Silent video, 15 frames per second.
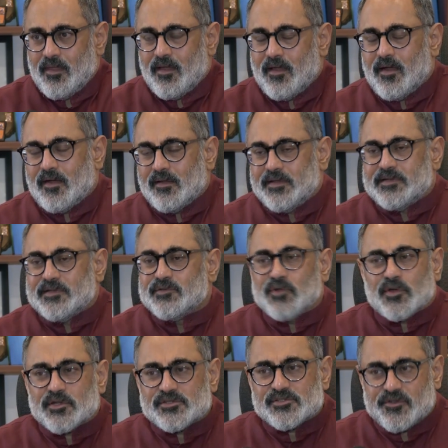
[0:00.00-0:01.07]
It is
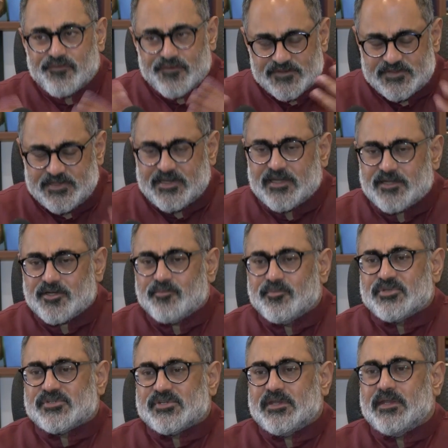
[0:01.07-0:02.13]
not a sophisticated
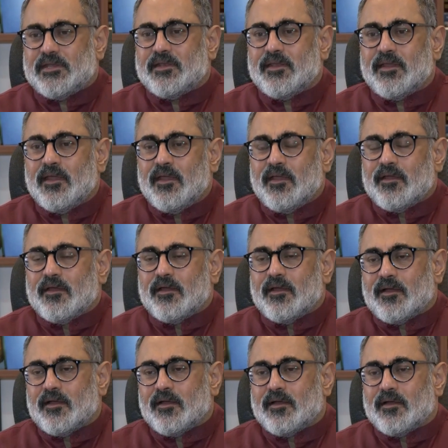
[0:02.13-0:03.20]
machine
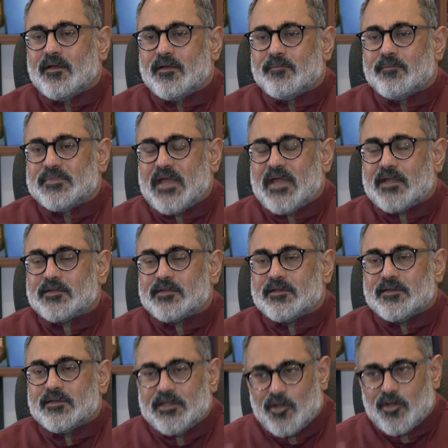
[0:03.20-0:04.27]
that
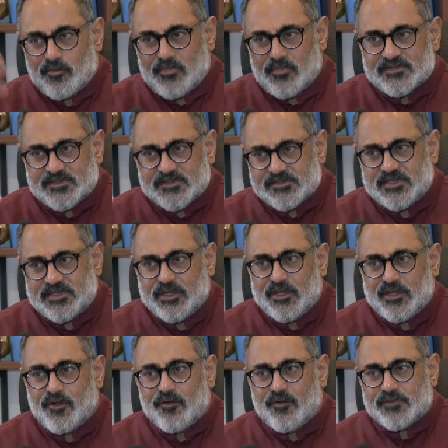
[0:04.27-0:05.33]
Elon Musk is
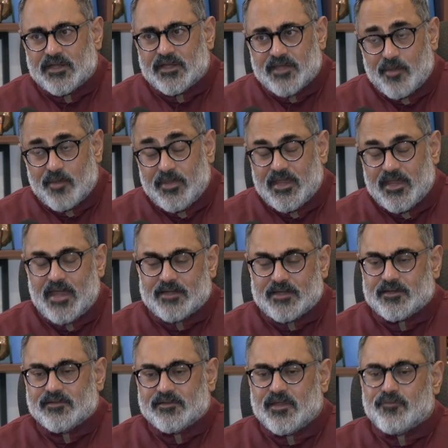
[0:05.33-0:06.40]
thinking of that can be
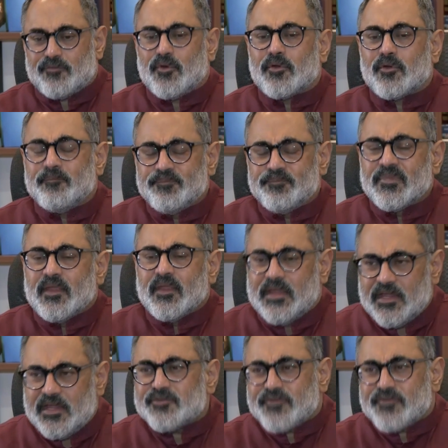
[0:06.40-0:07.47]
hacked. And therefore,
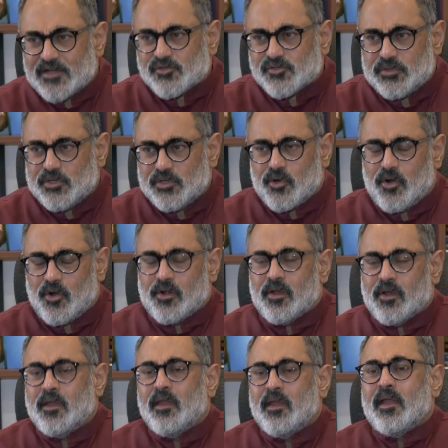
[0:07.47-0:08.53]
he is factually wrong.